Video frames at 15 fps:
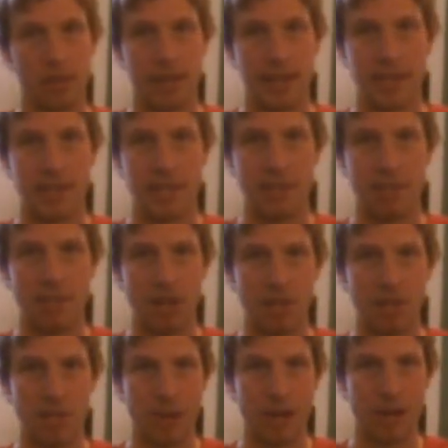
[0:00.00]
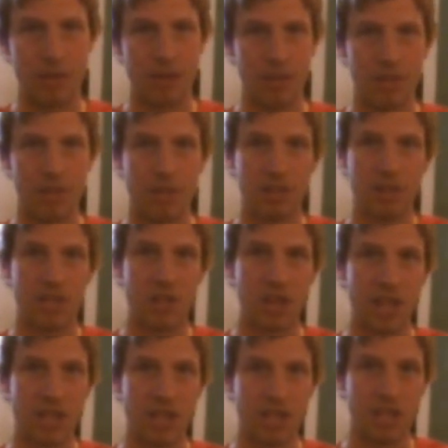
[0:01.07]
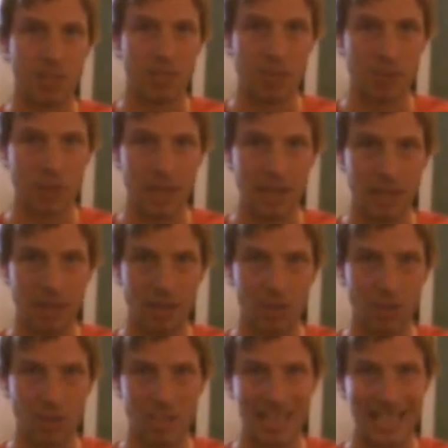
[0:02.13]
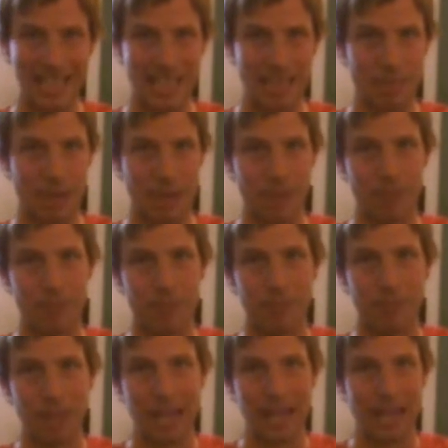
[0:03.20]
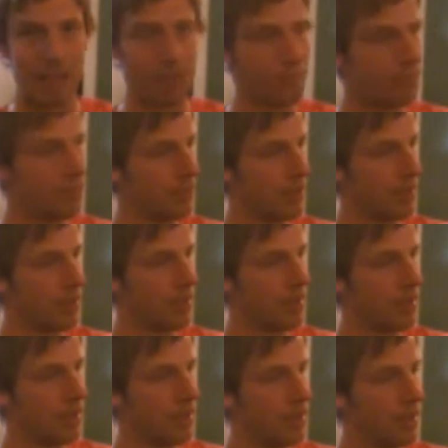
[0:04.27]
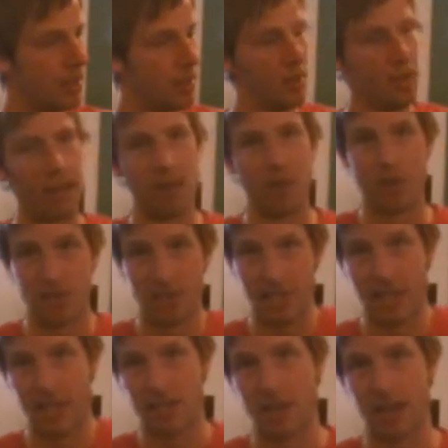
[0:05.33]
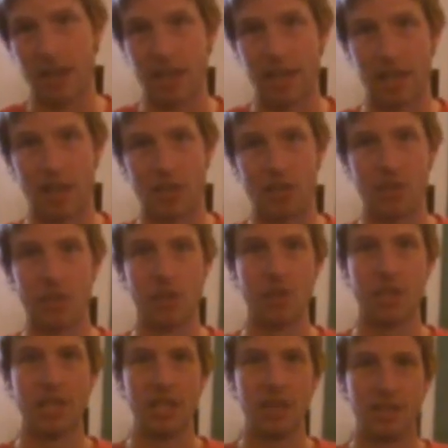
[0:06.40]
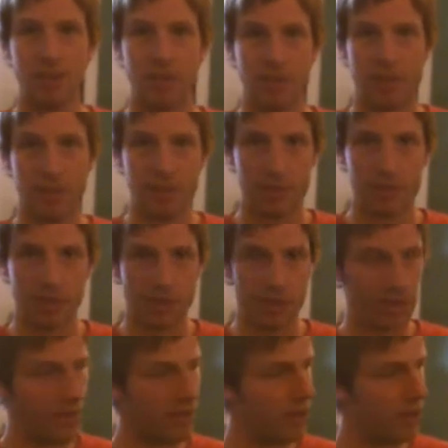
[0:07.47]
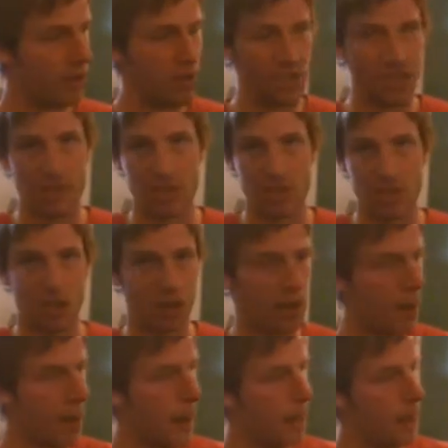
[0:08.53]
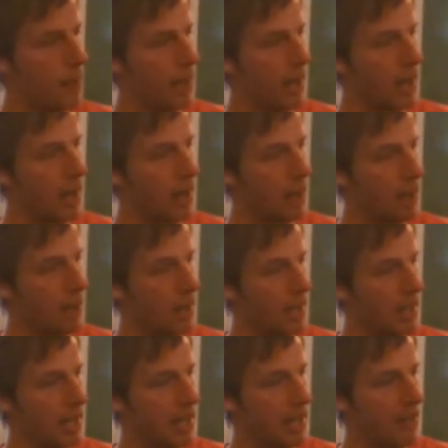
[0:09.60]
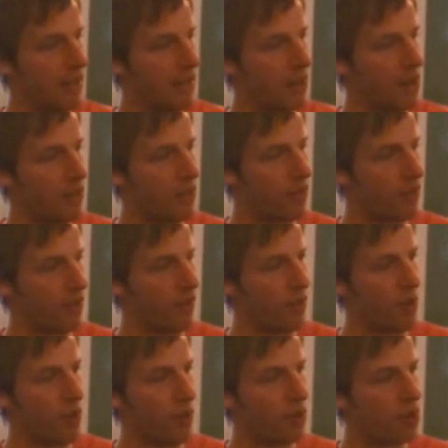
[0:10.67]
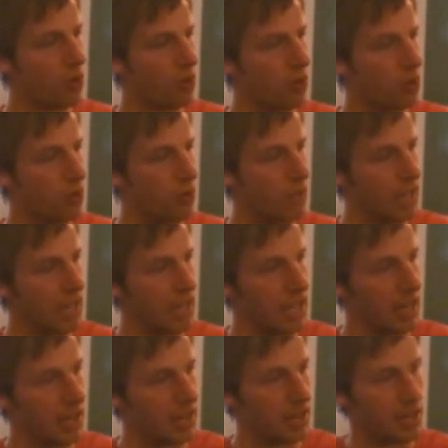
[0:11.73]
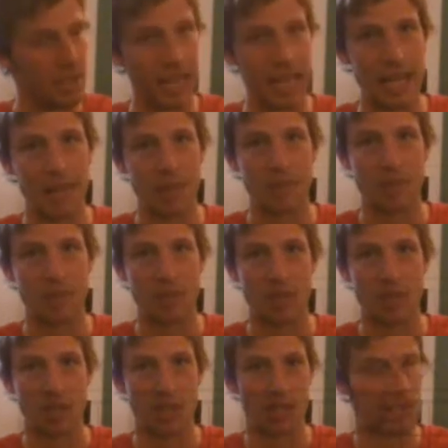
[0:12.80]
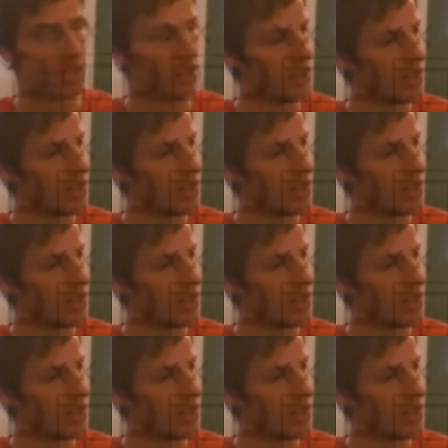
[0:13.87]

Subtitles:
It's as much about the transition between the chords as it is about playing them. And obviously that's how you get the continuity of a sort of fluency of a song. And then the final 4th chord would be D, which is